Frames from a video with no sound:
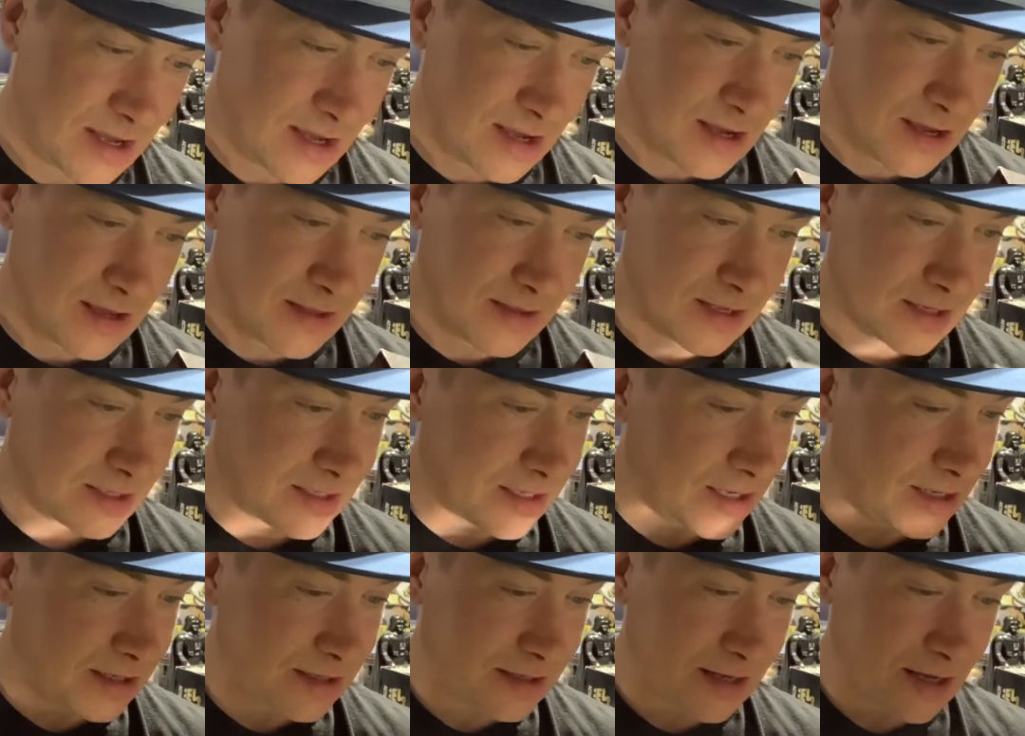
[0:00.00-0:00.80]
The
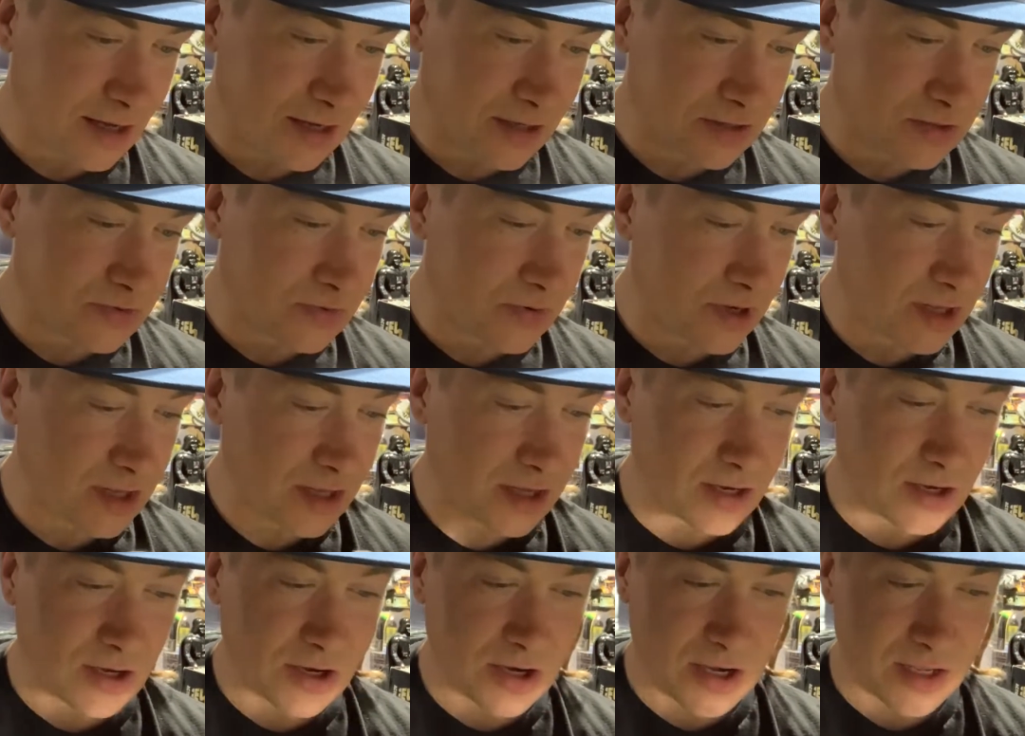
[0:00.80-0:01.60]
detail's really
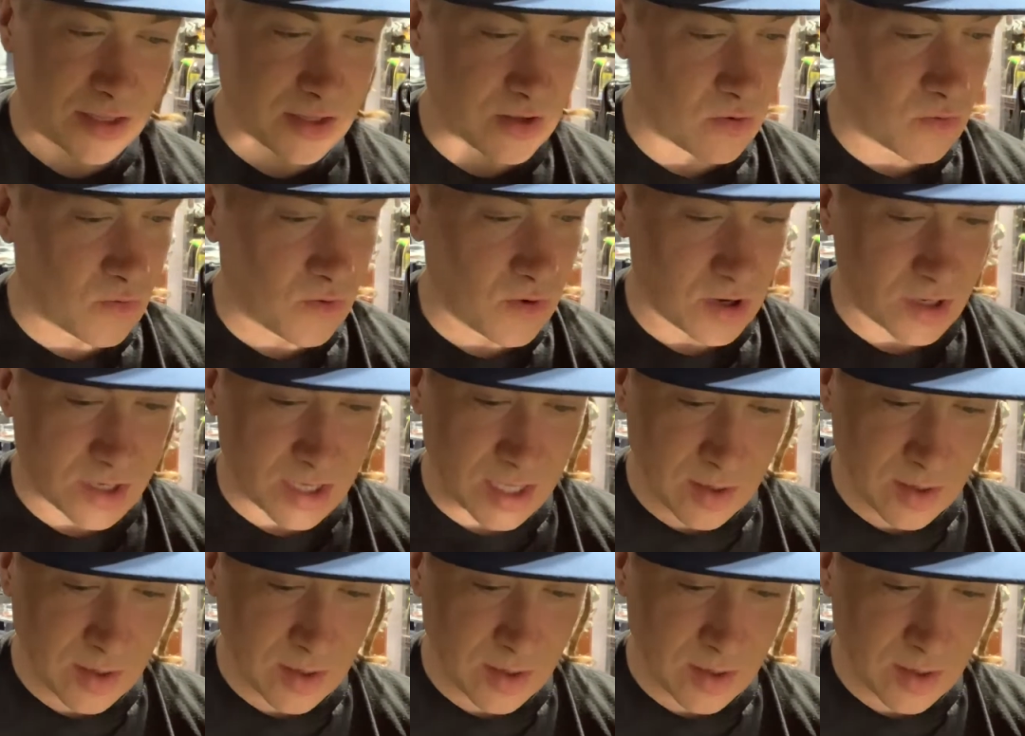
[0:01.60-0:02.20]
good. The Wookiee